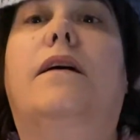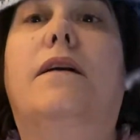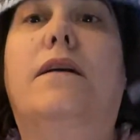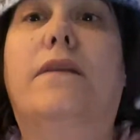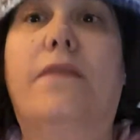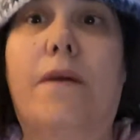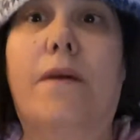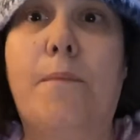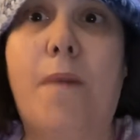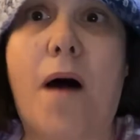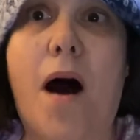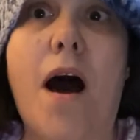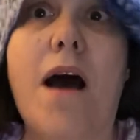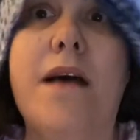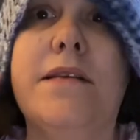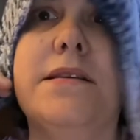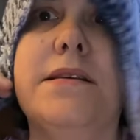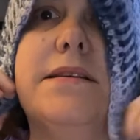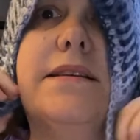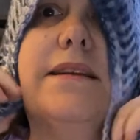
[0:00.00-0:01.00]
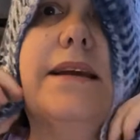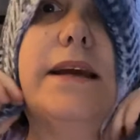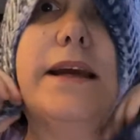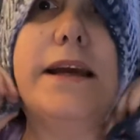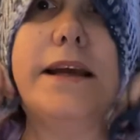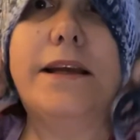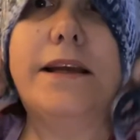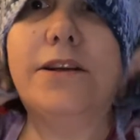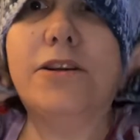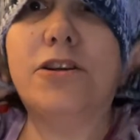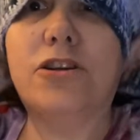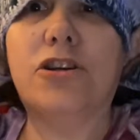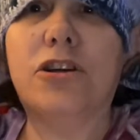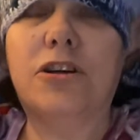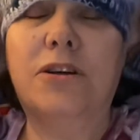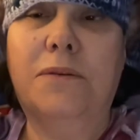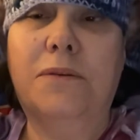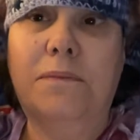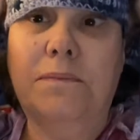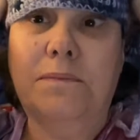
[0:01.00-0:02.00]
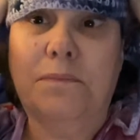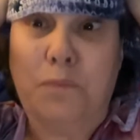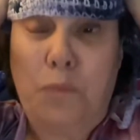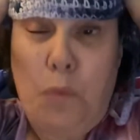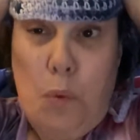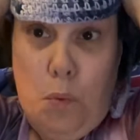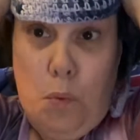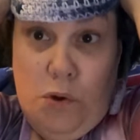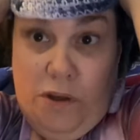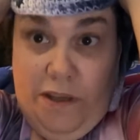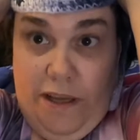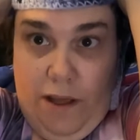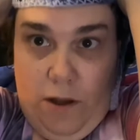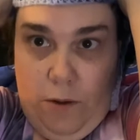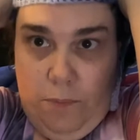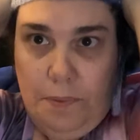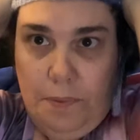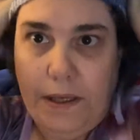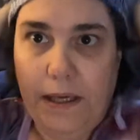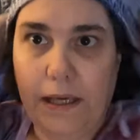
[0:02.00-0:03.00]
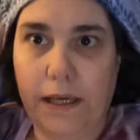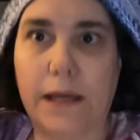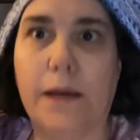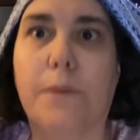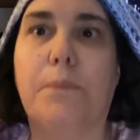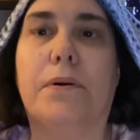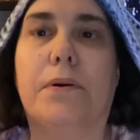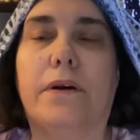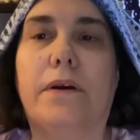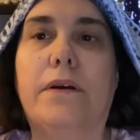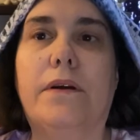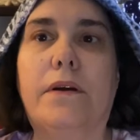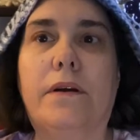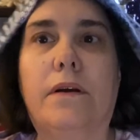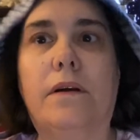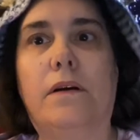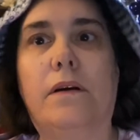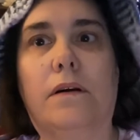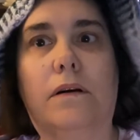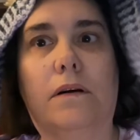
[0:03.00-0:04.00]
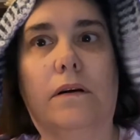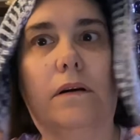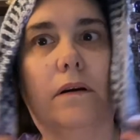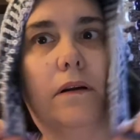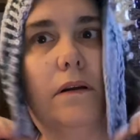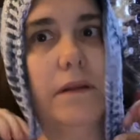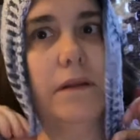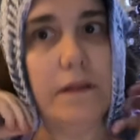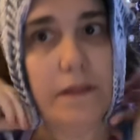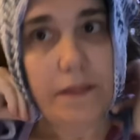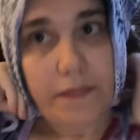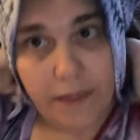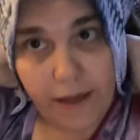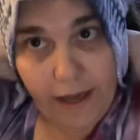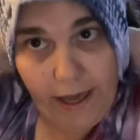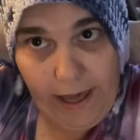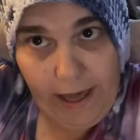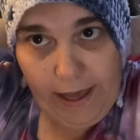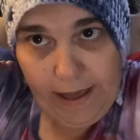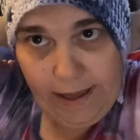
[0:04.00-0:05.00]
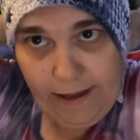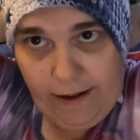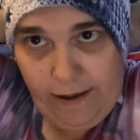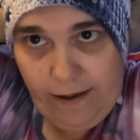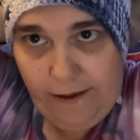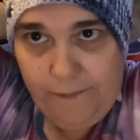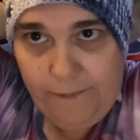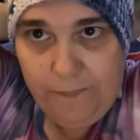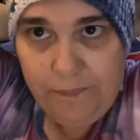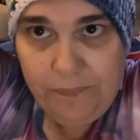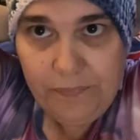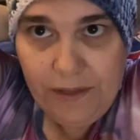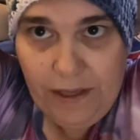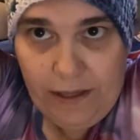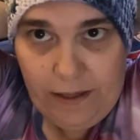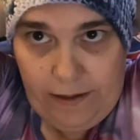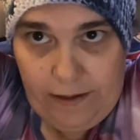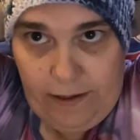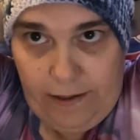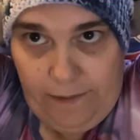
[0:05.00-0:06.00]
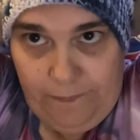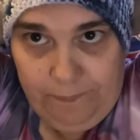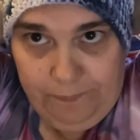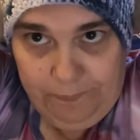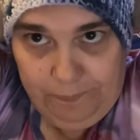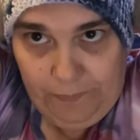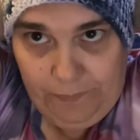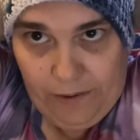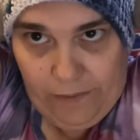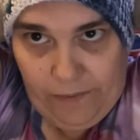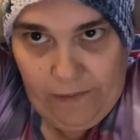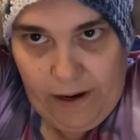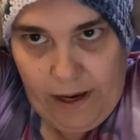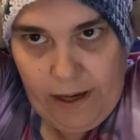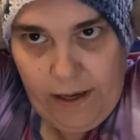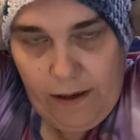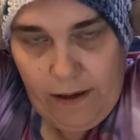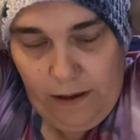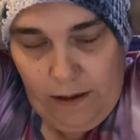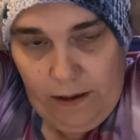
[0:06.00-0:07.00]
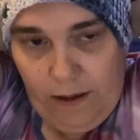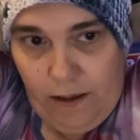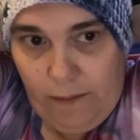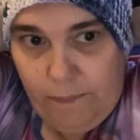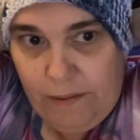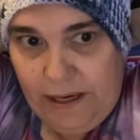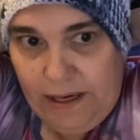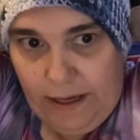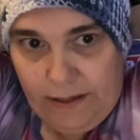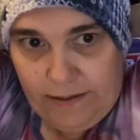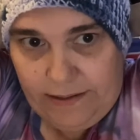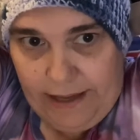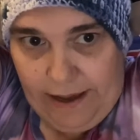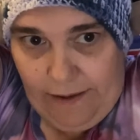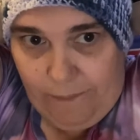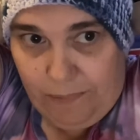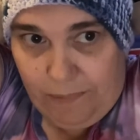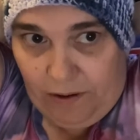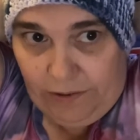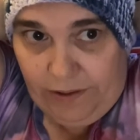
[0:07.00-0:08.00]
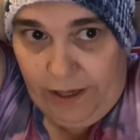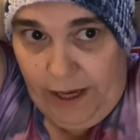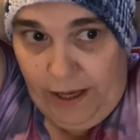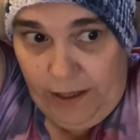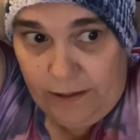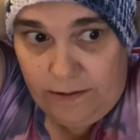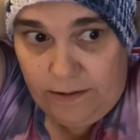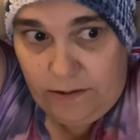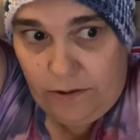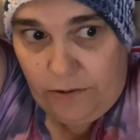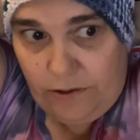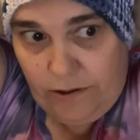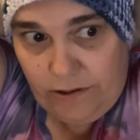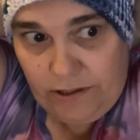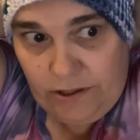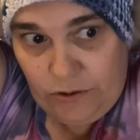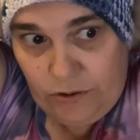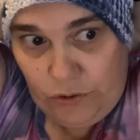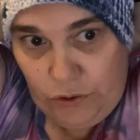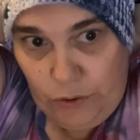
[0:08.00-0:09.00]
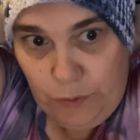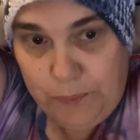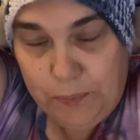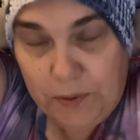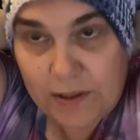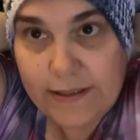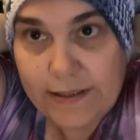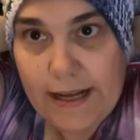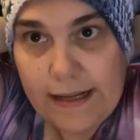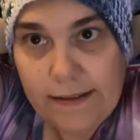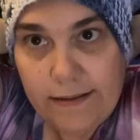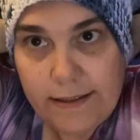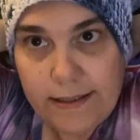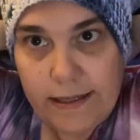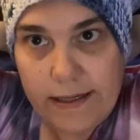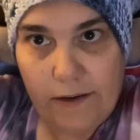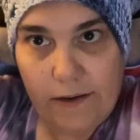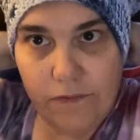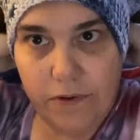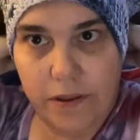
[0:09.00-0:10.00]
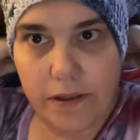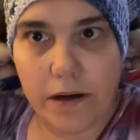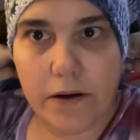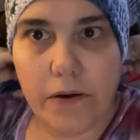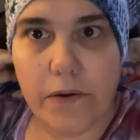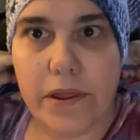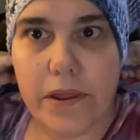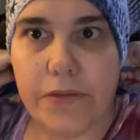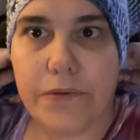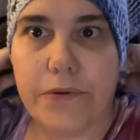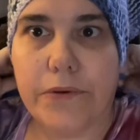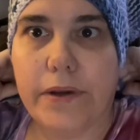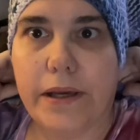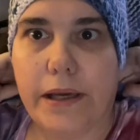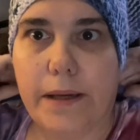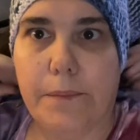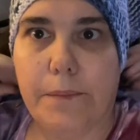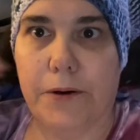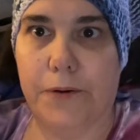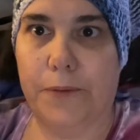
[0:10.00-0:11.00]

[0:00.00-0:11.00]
the moss stitch will help keep the head hidden, right? Because they have bald heads, so they're super sensitive when they're going through chemo.